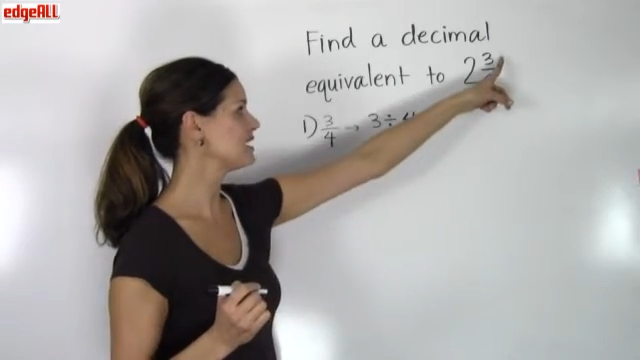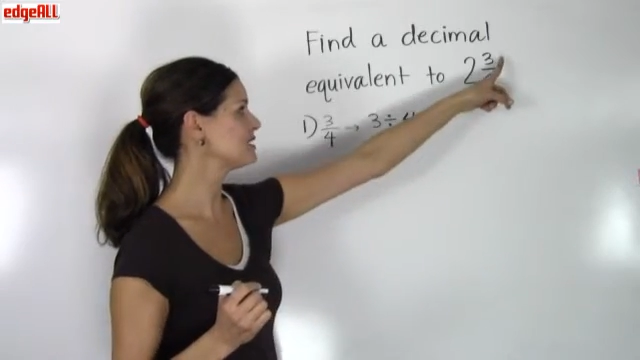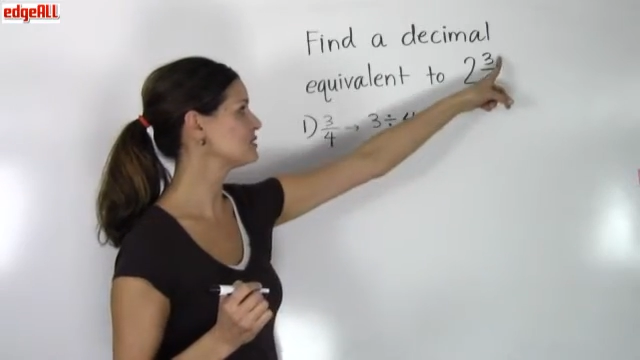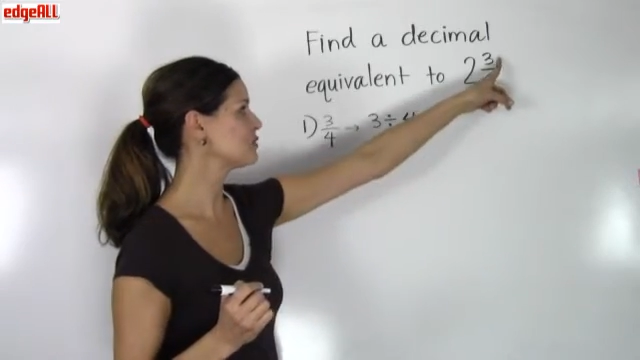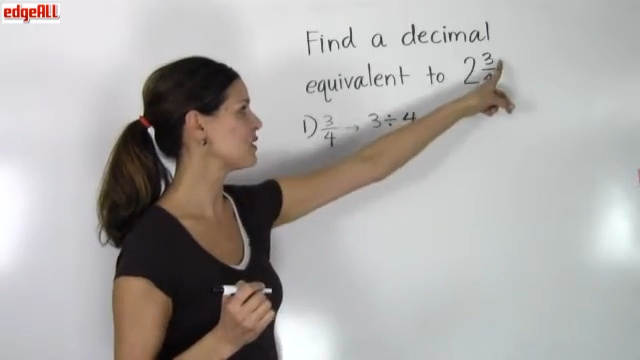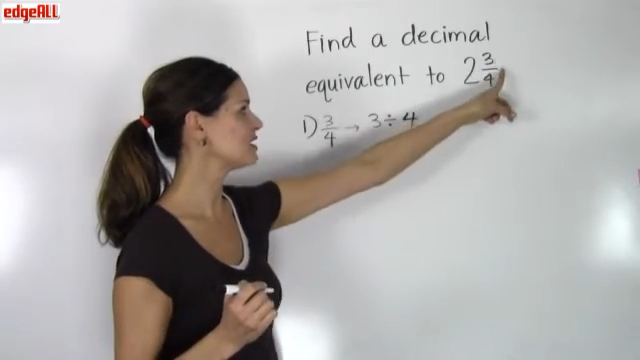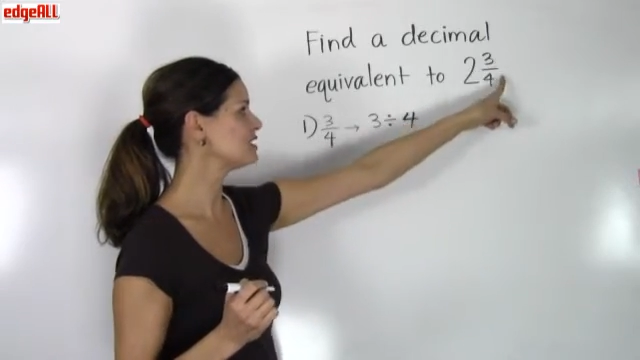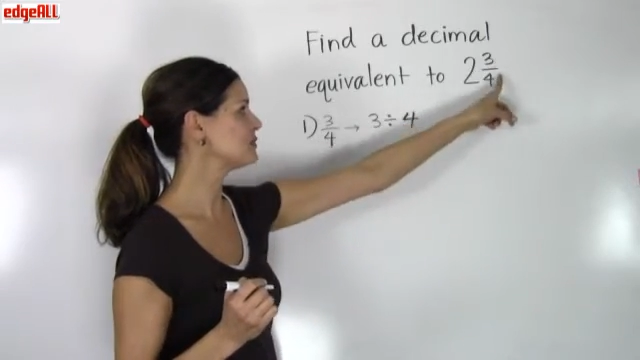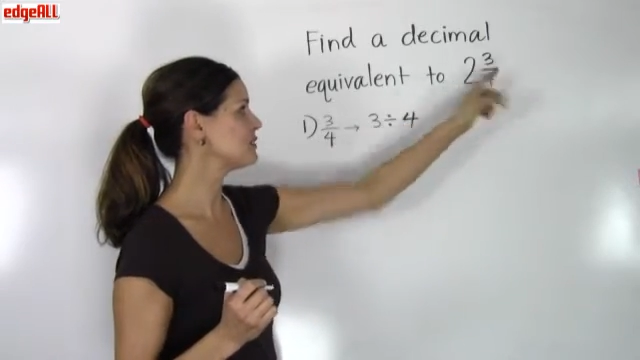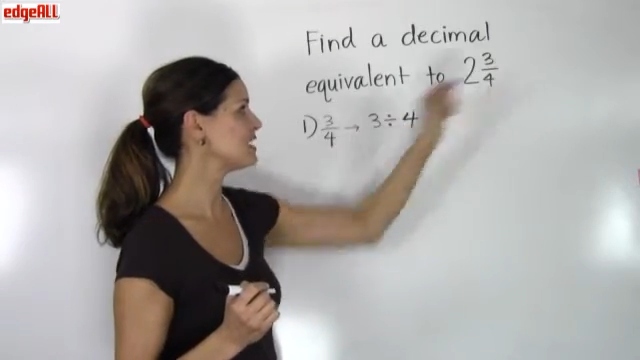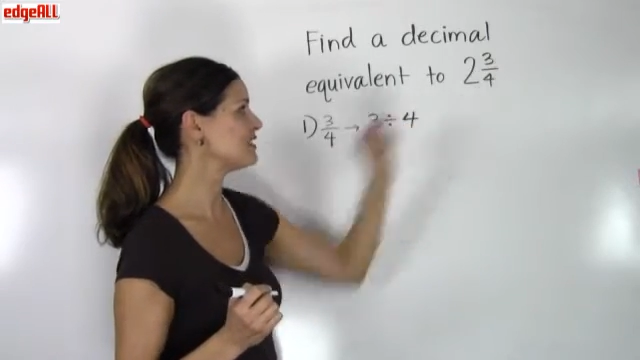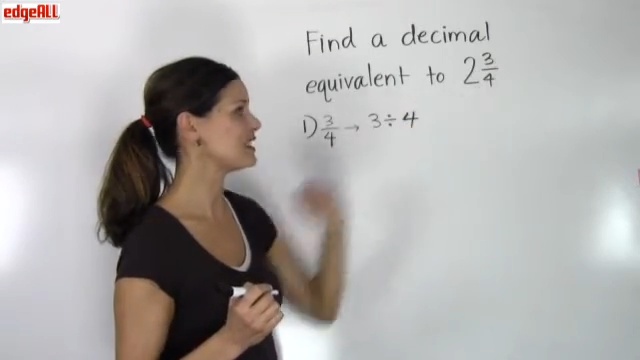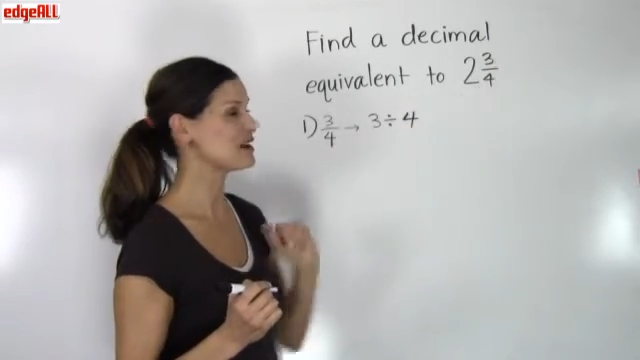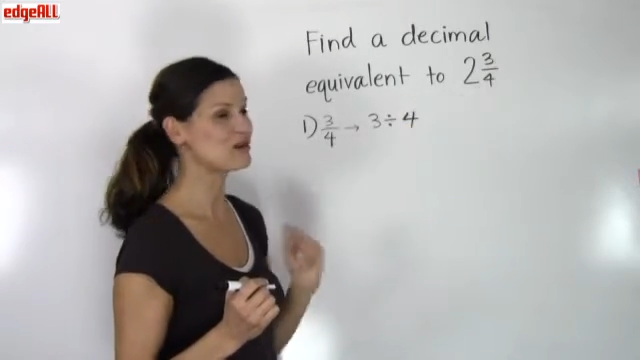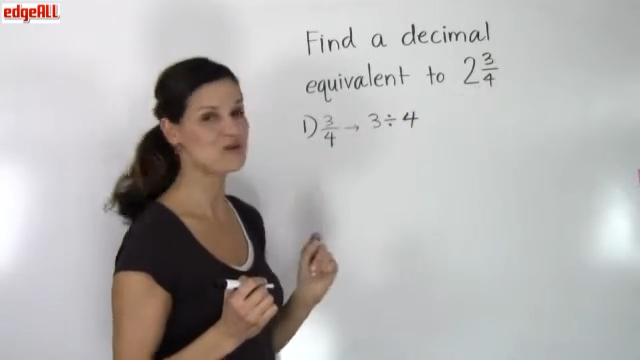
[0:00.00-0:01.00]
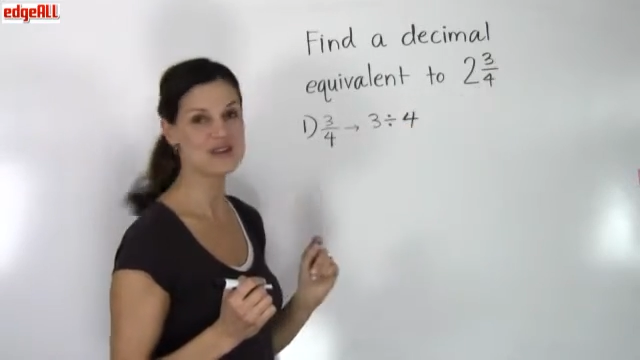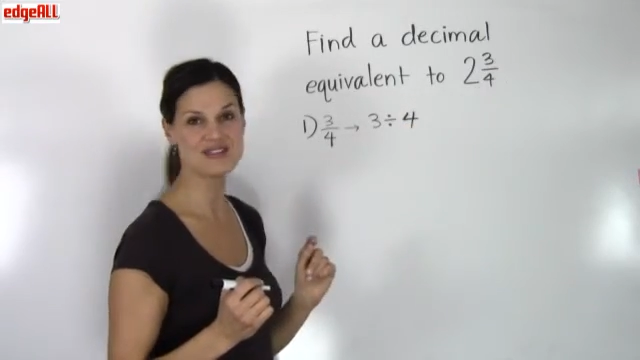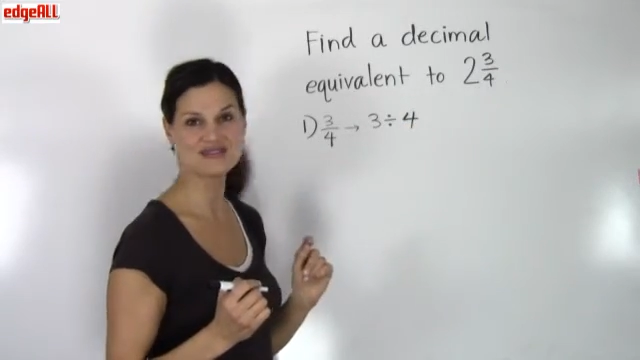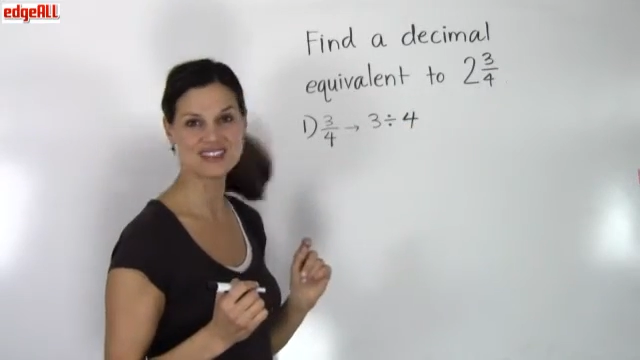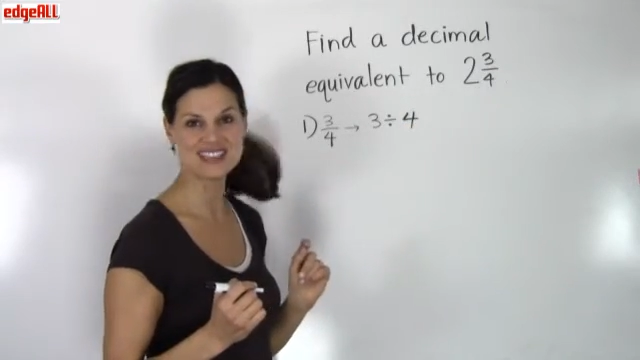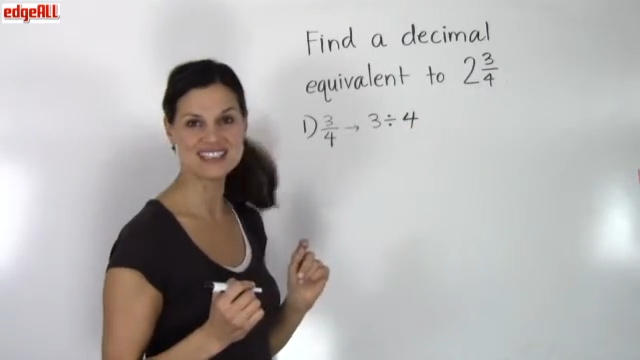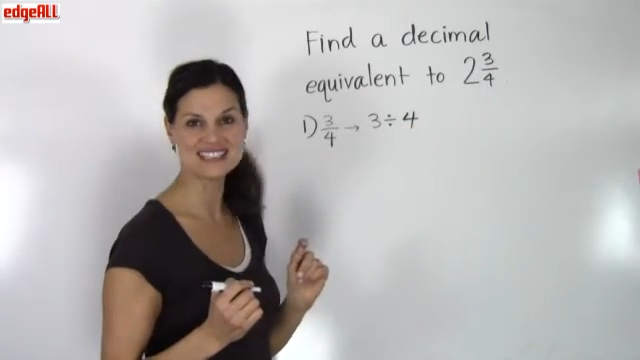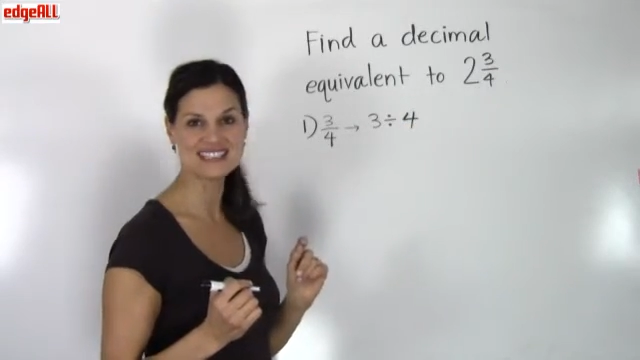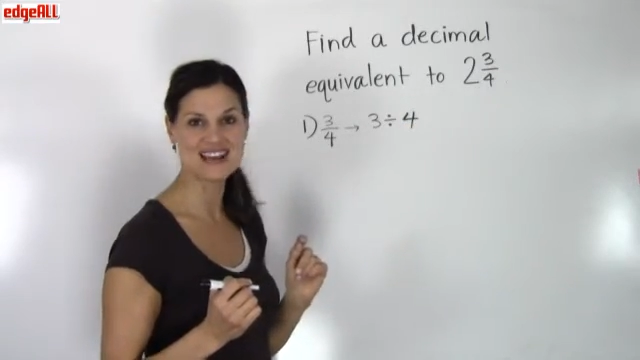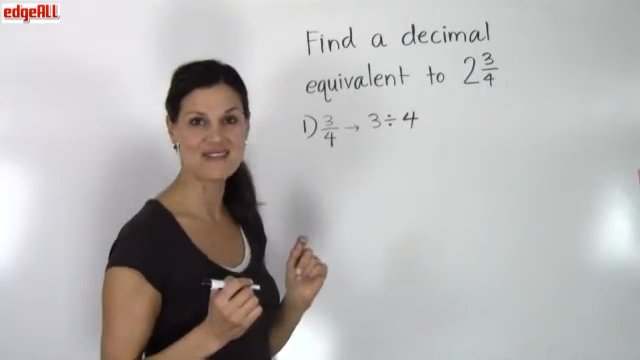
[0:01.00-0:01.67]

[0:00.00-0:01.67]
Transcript: is going to be the equivalent